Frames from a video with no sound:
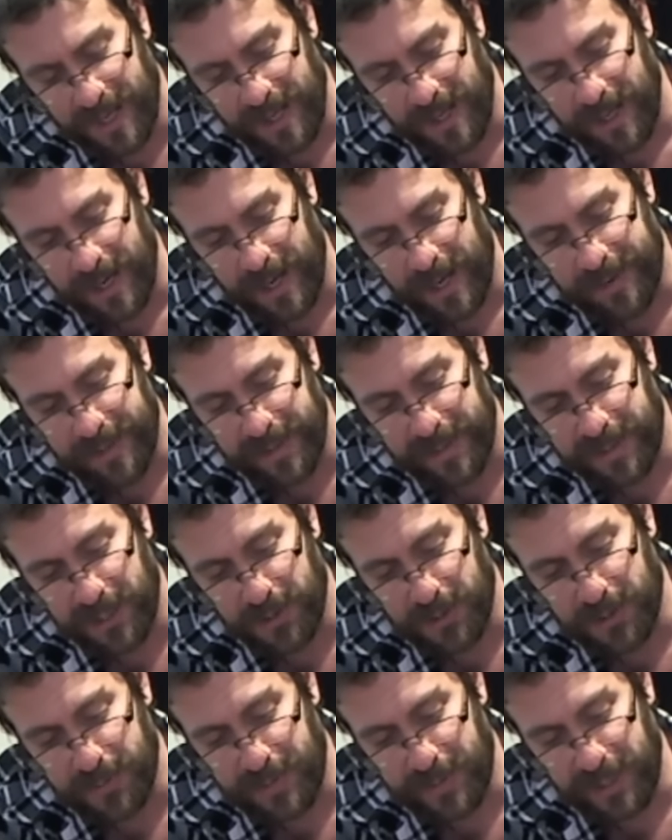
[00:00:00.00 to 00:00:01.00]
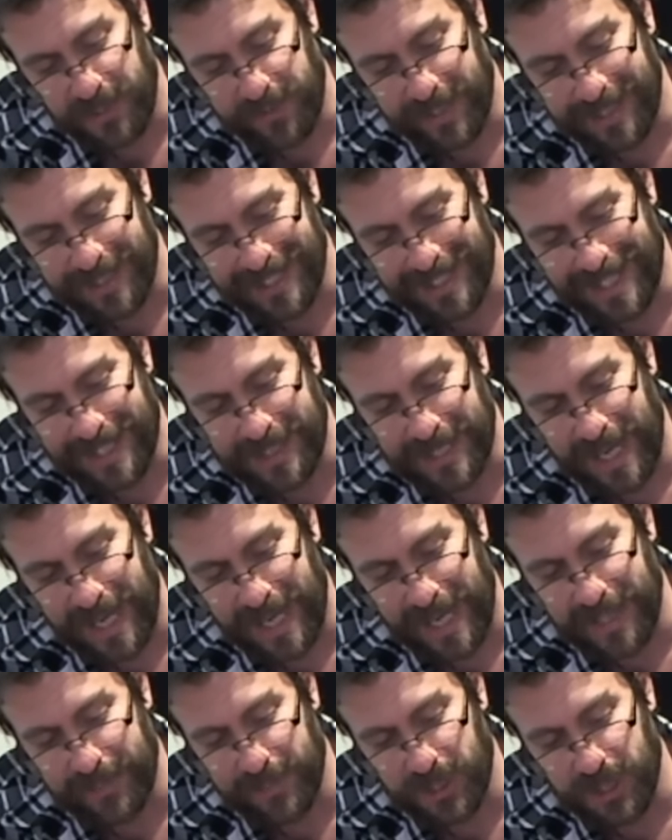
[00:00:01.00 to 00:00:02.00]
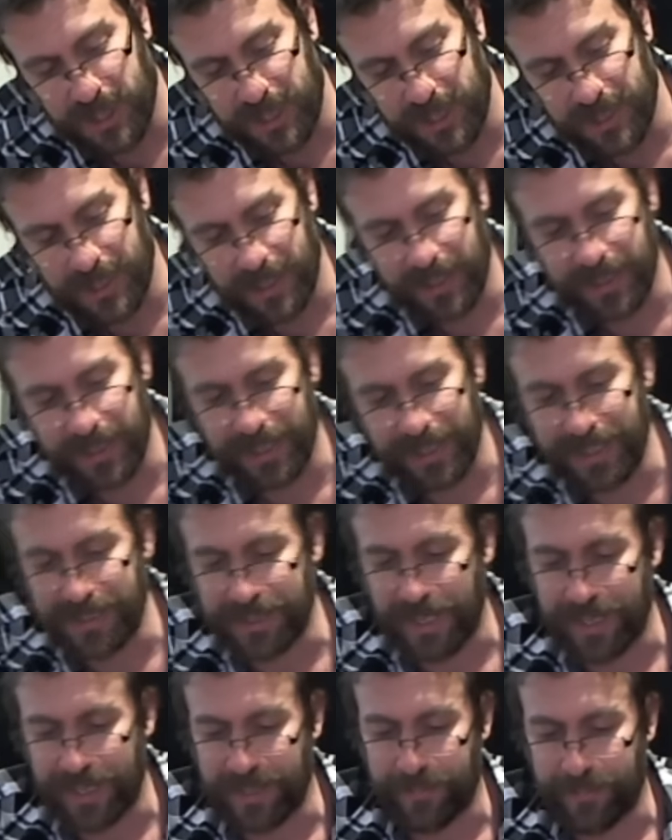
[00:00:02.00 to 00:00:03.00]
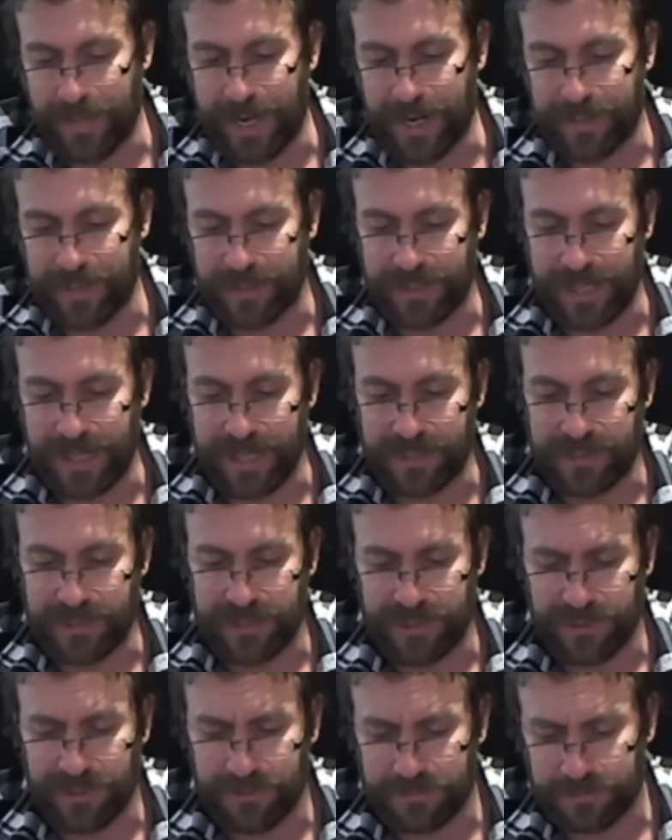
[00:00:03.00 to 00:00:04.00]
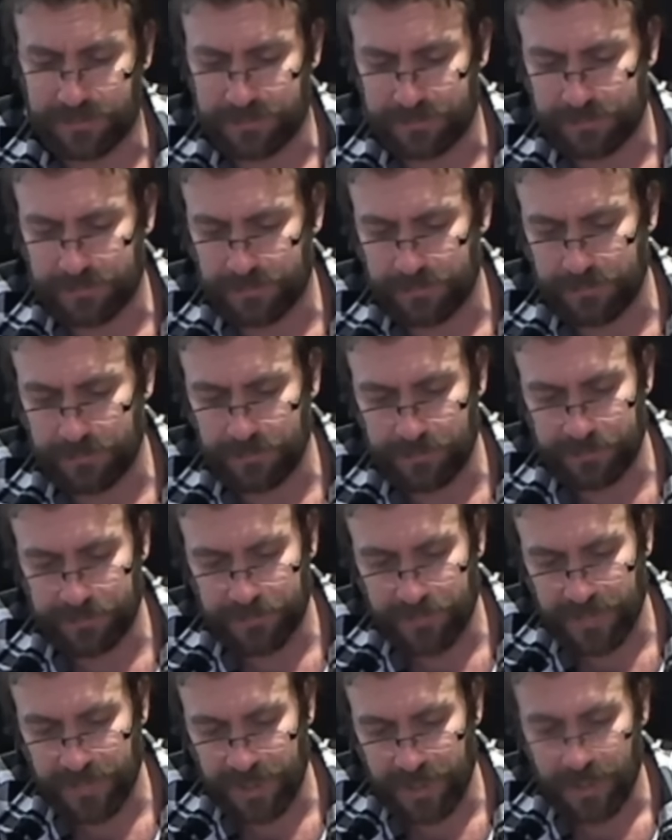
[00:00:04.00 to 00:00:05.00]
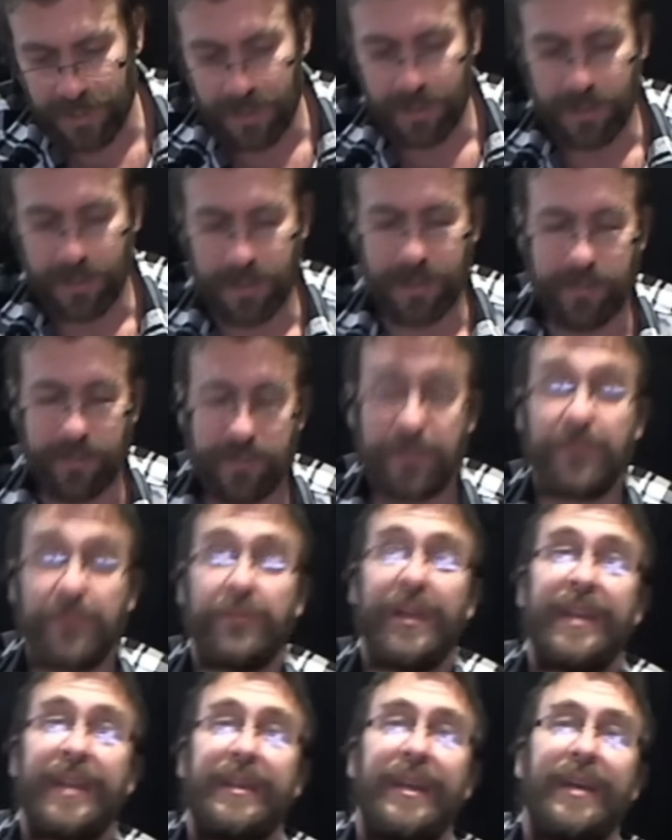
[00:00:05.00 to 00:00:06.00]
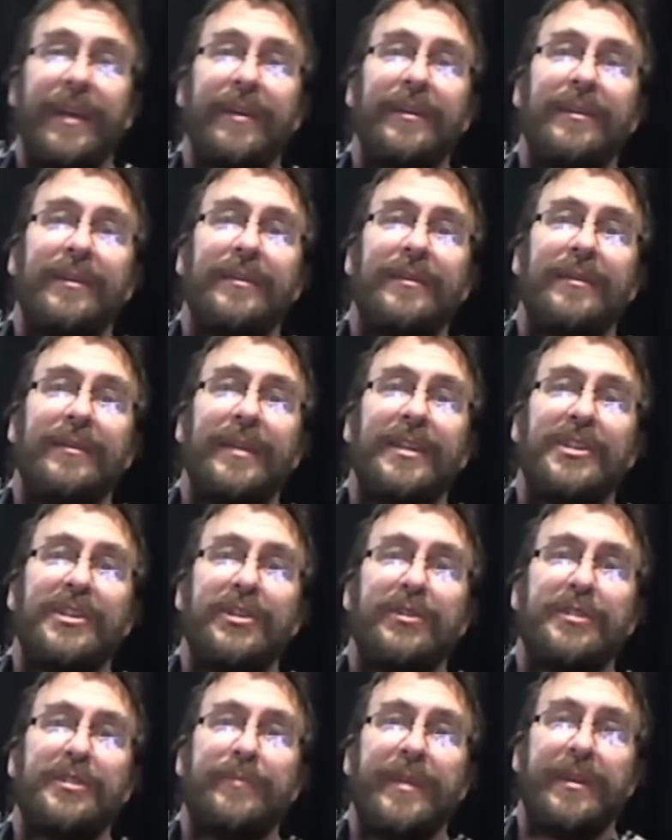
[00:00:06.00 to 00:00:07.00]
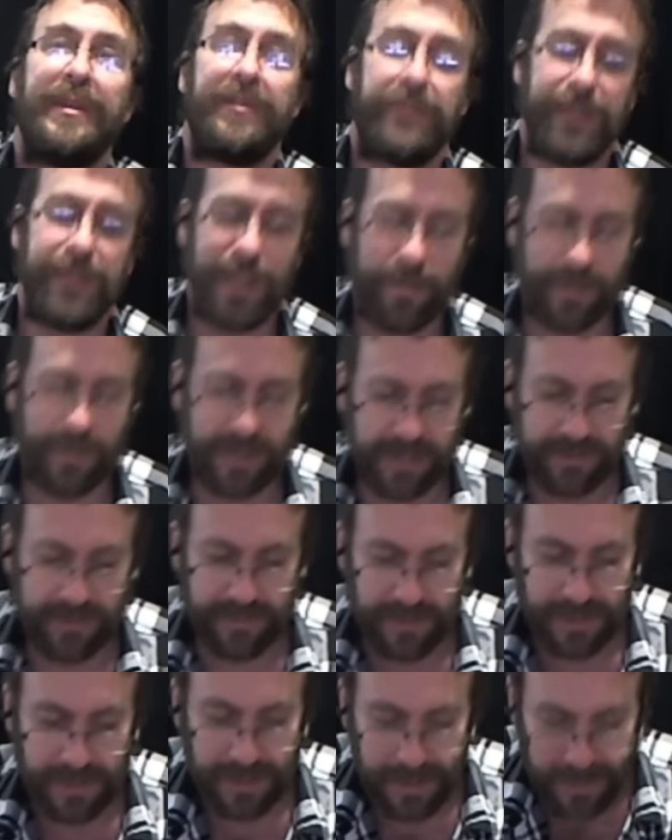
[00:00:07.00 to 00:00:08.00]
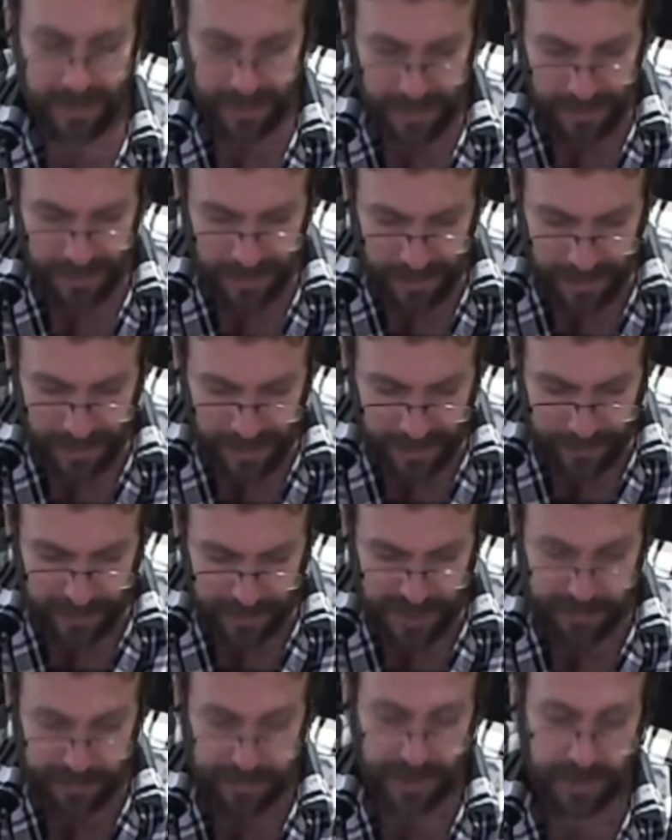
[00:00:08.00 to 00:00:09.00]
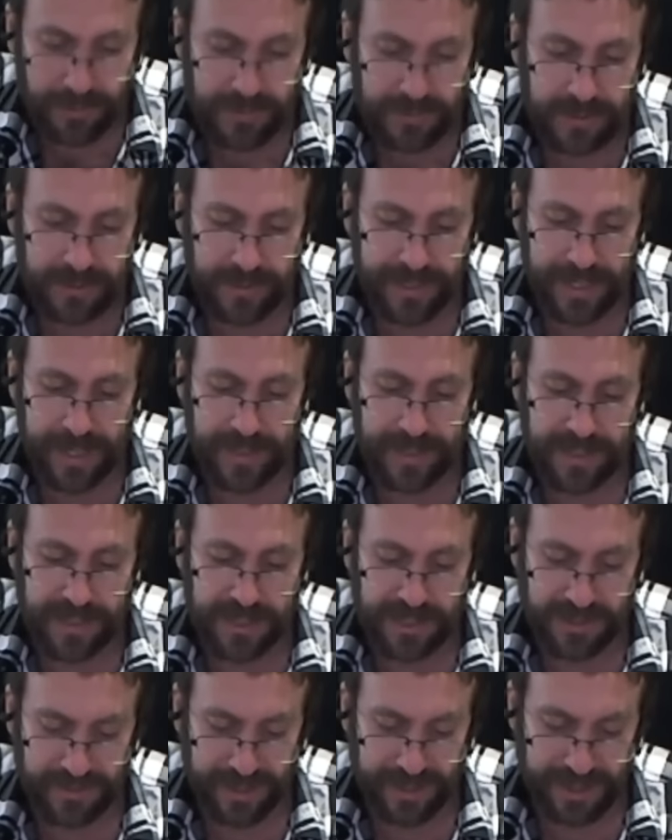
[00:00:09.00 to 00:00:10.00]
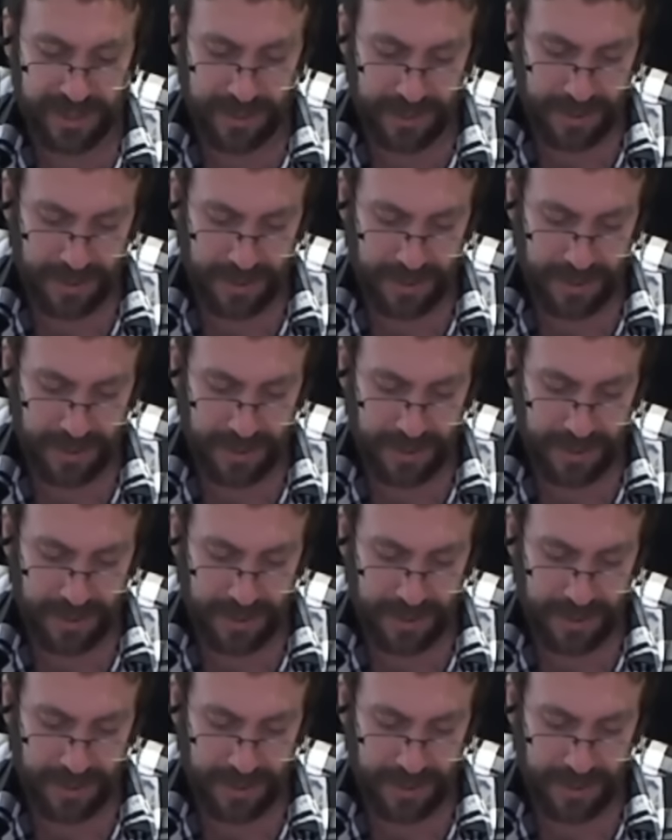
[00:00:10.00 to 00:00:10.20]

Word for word: I think the U S B three is inside the machine, uh, inside the back of the case here. Um, right there. That's U S B three, I believe. Um, it's blue, so yeah, that's three.